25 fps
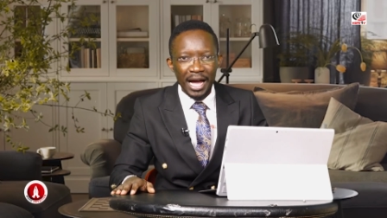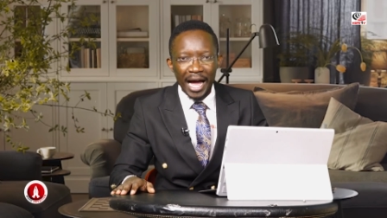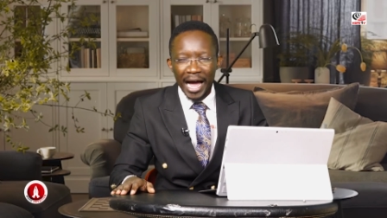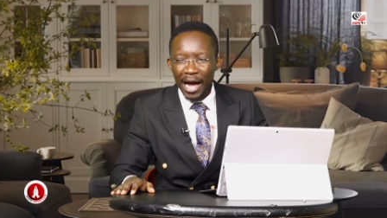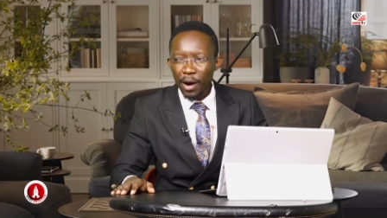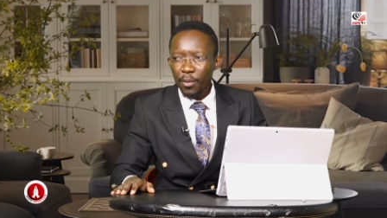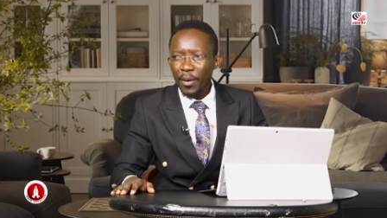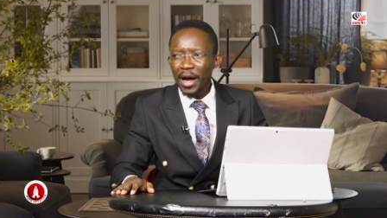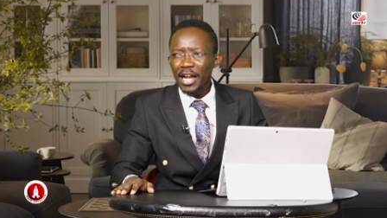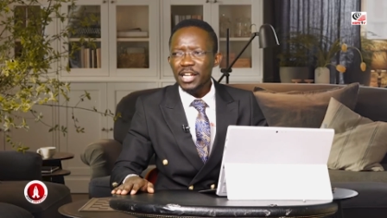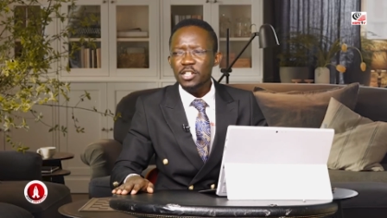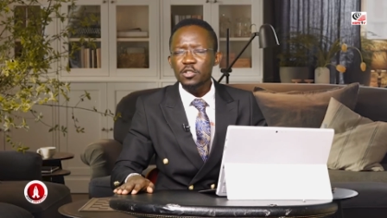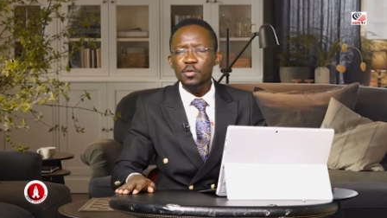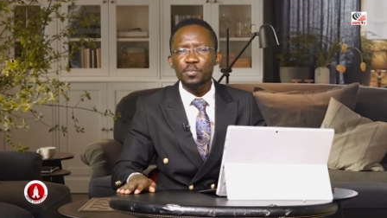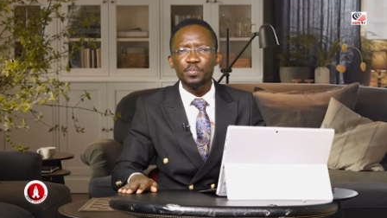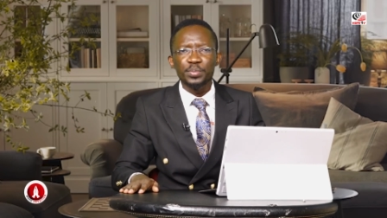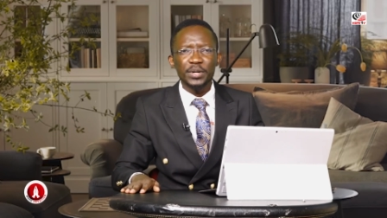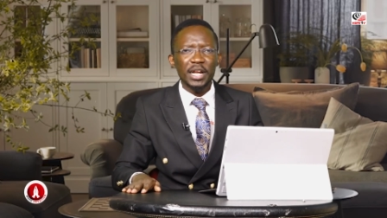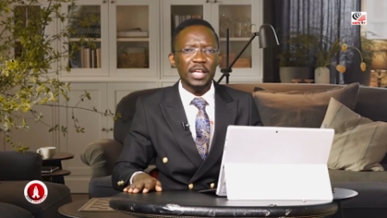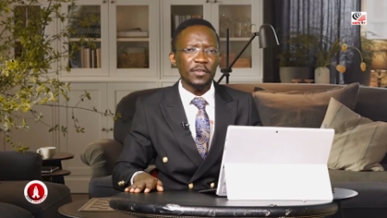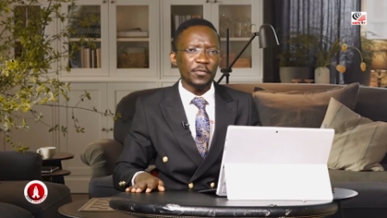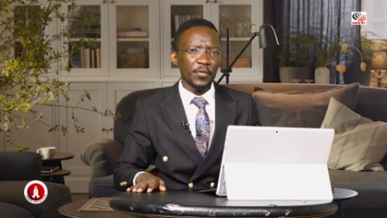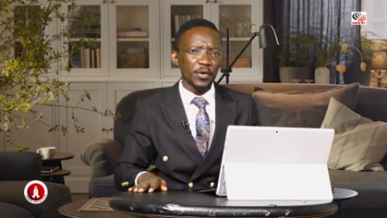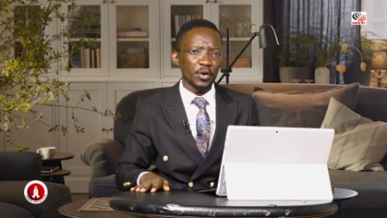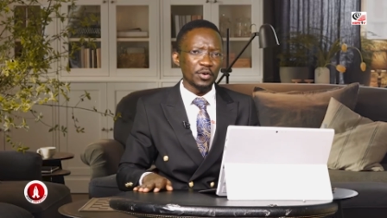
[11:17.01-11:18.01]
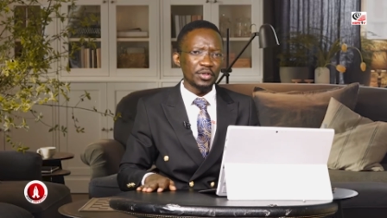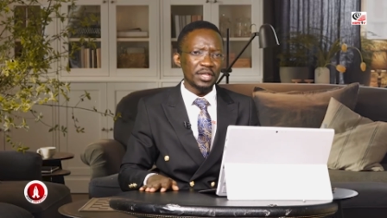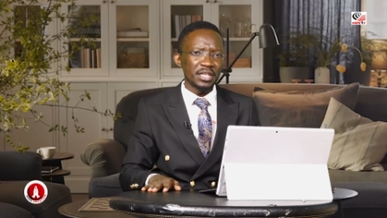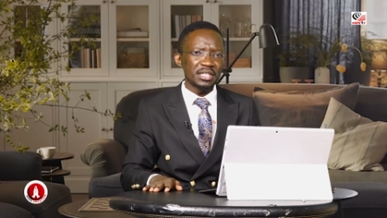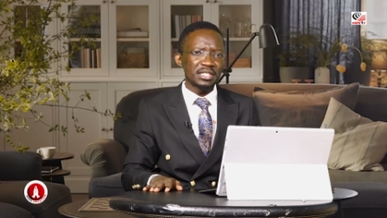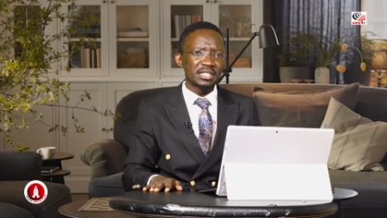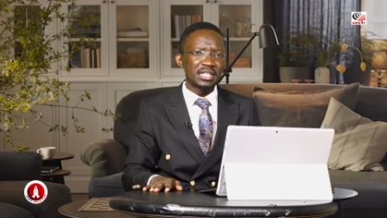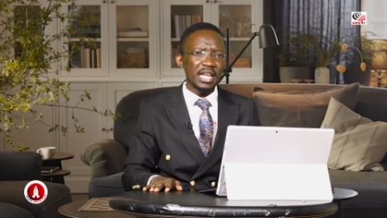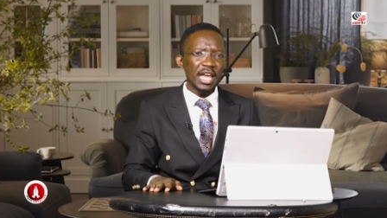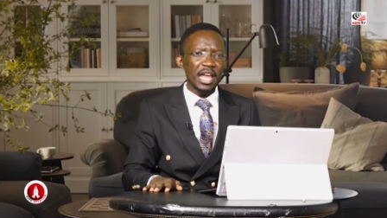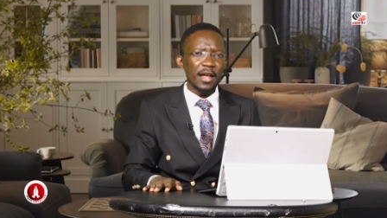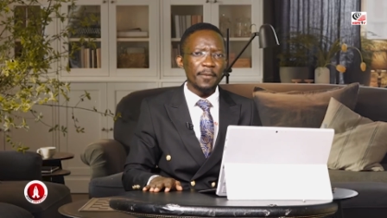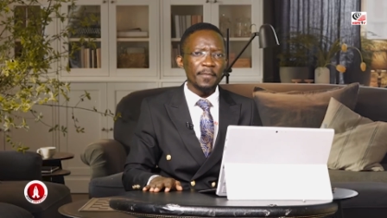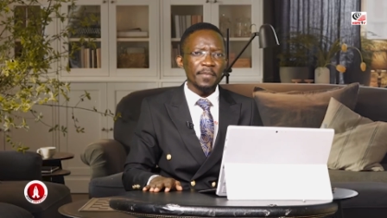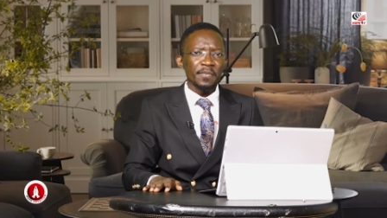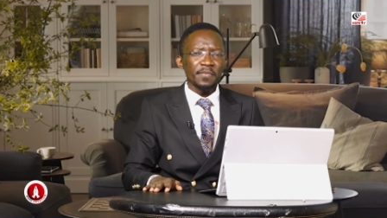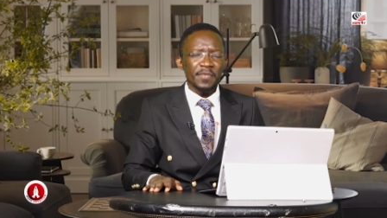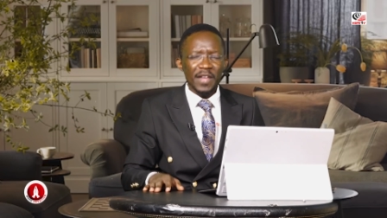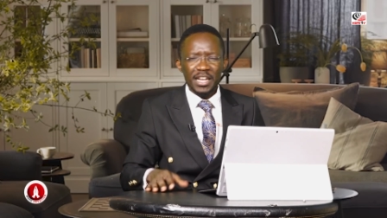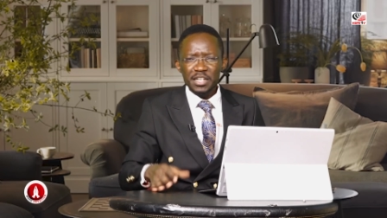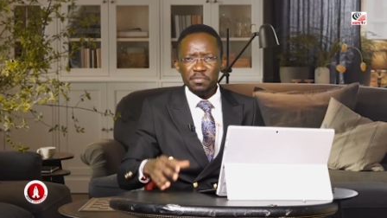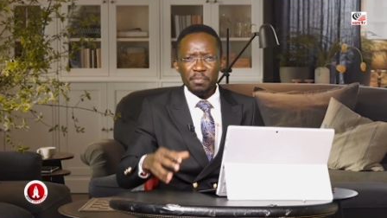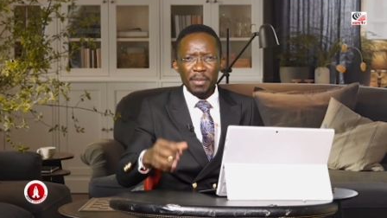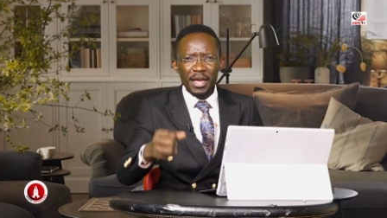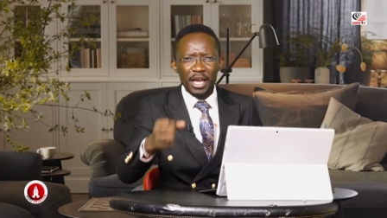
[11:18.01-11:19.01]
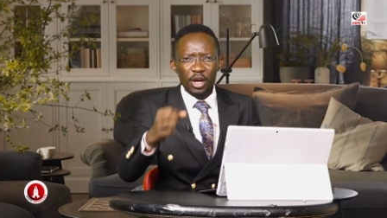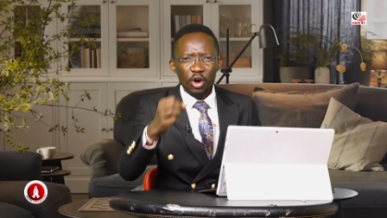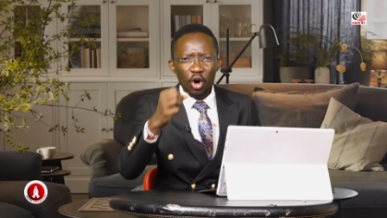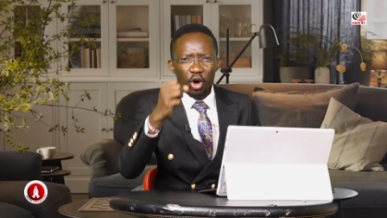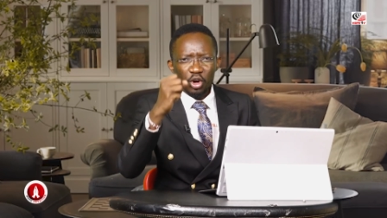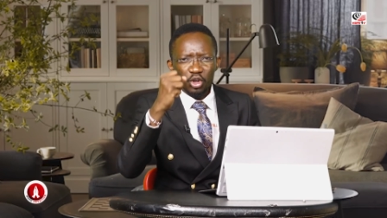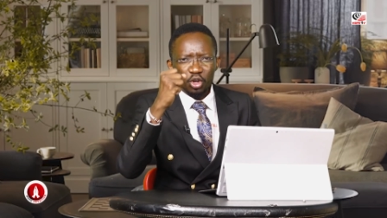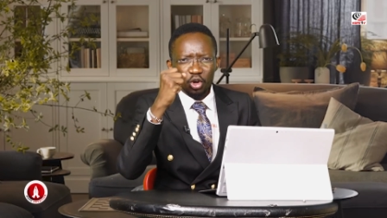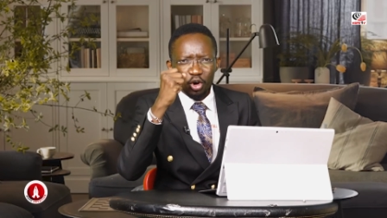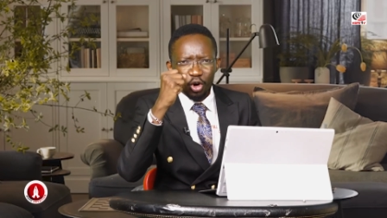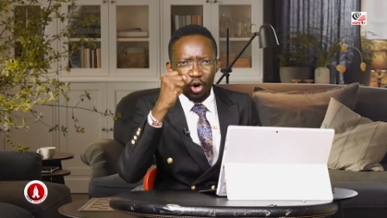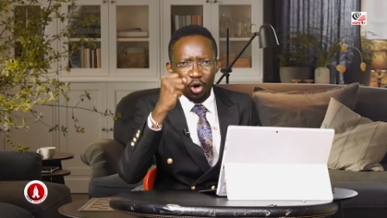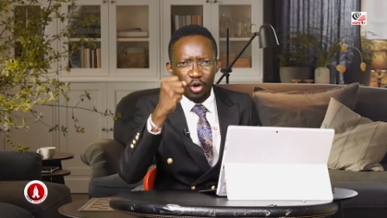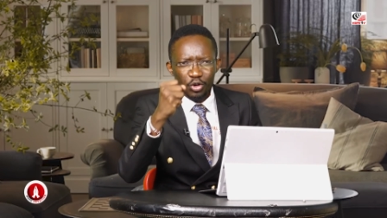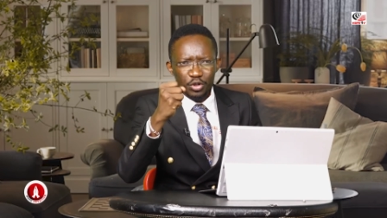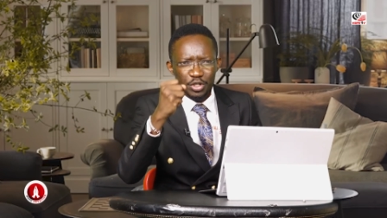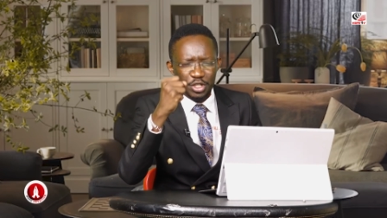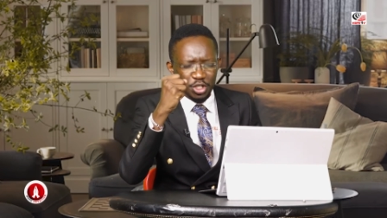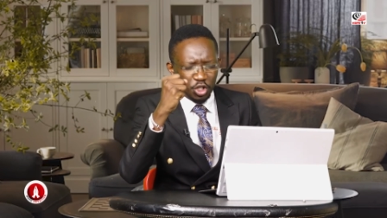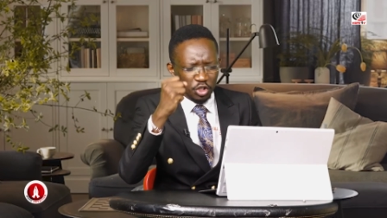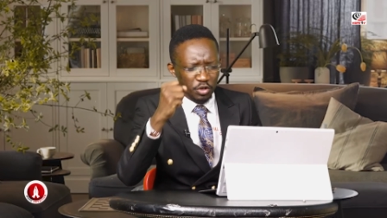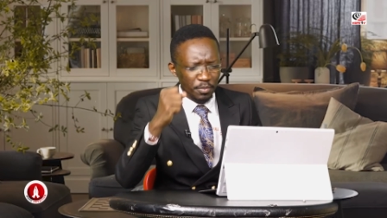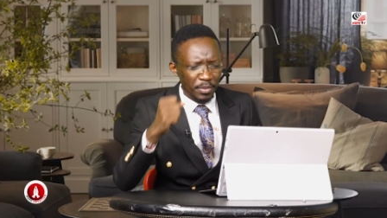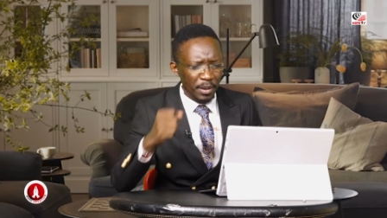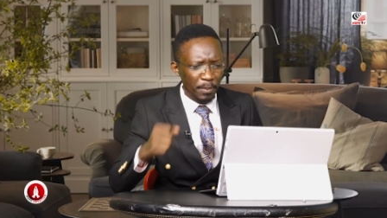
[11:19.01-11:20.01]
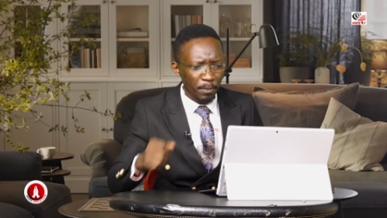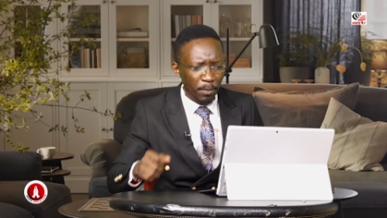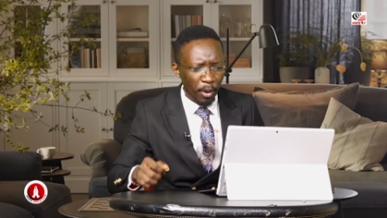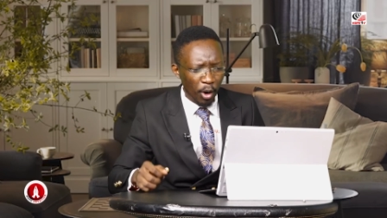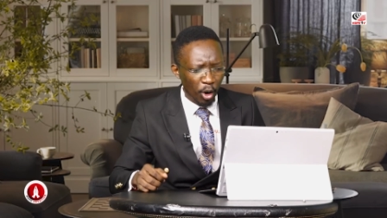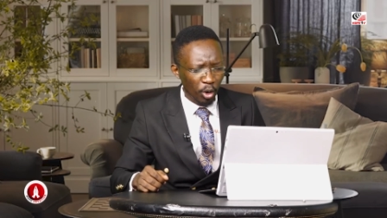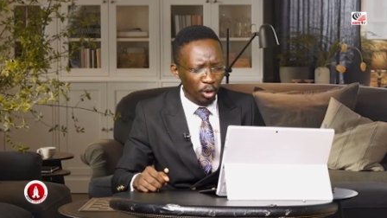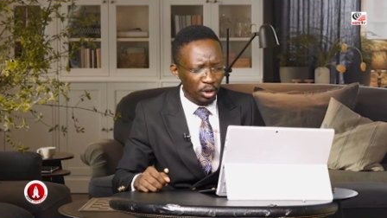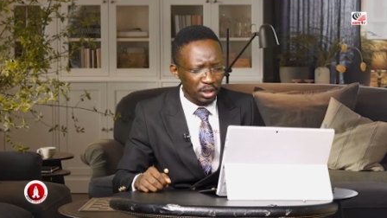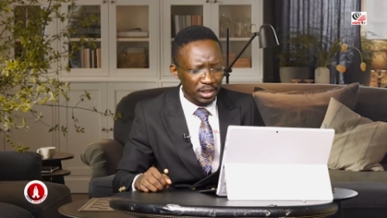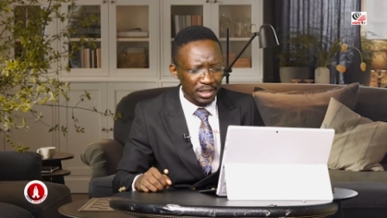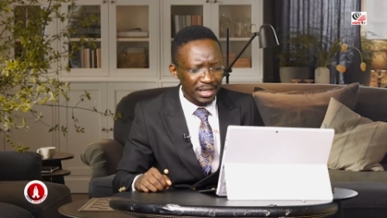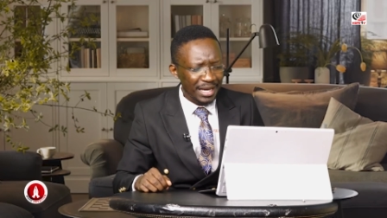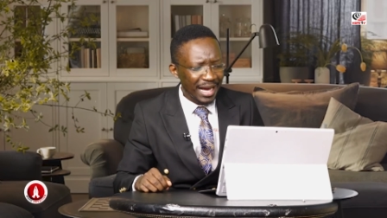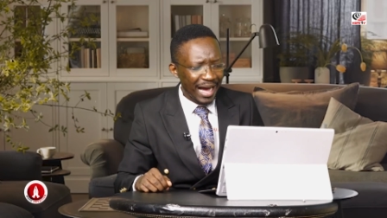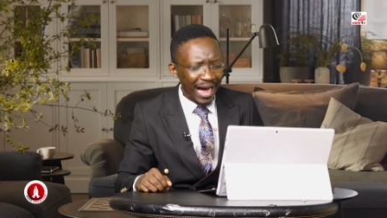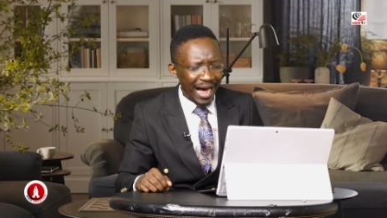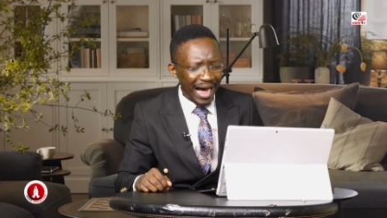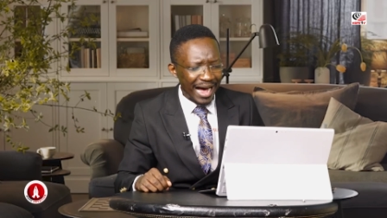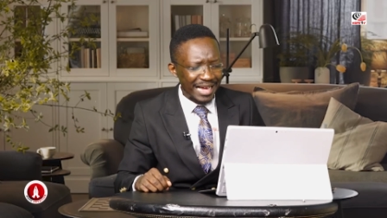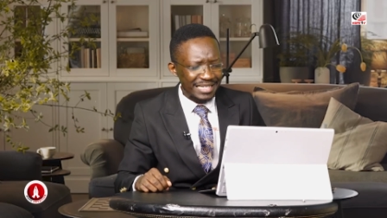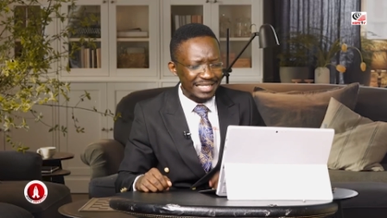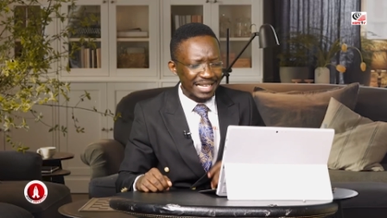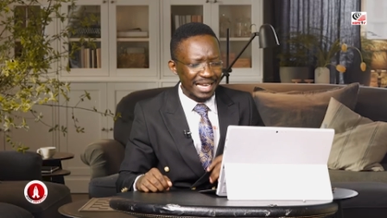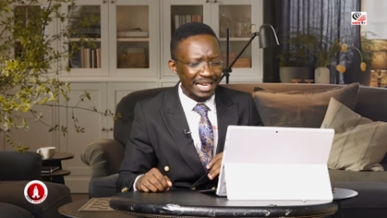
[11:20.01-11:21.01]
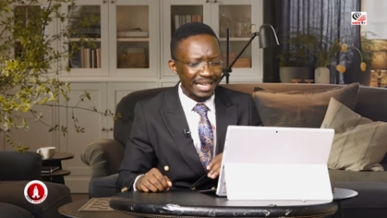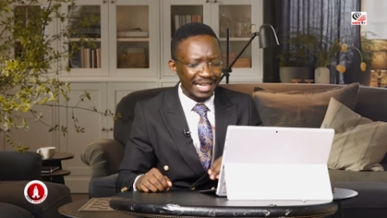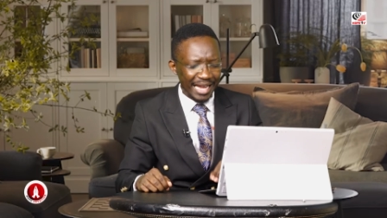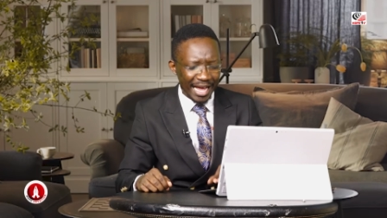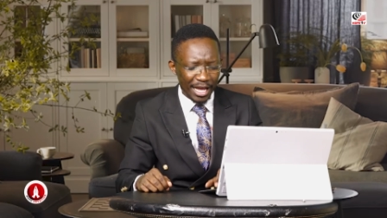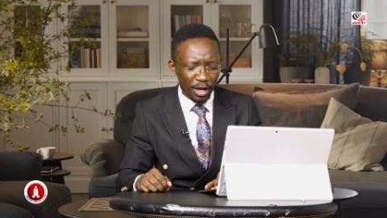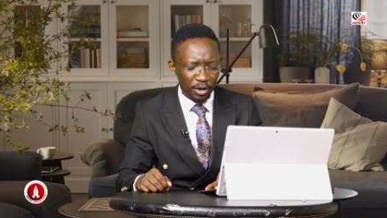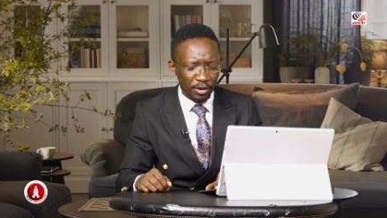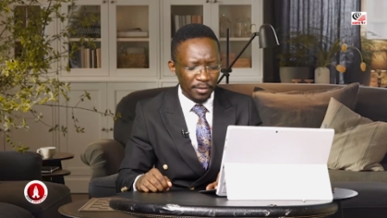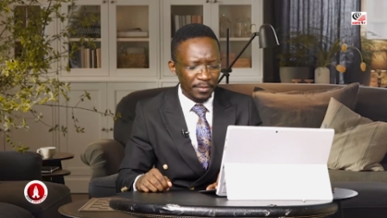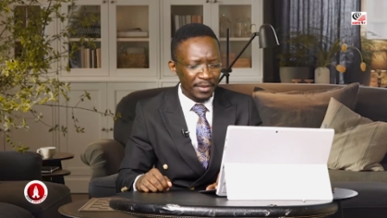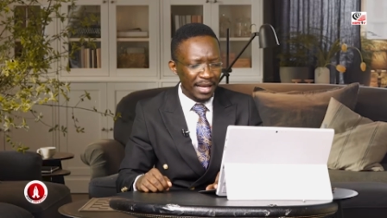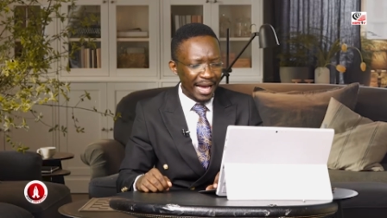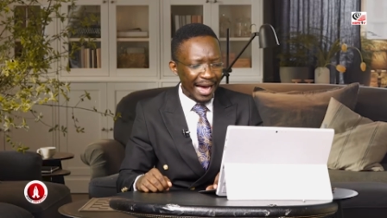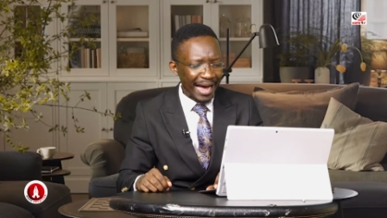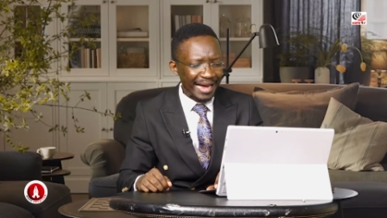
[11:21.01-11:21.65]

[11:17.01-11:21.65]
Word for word: I want to pray for you this day that may God cause you to be bold as a lion.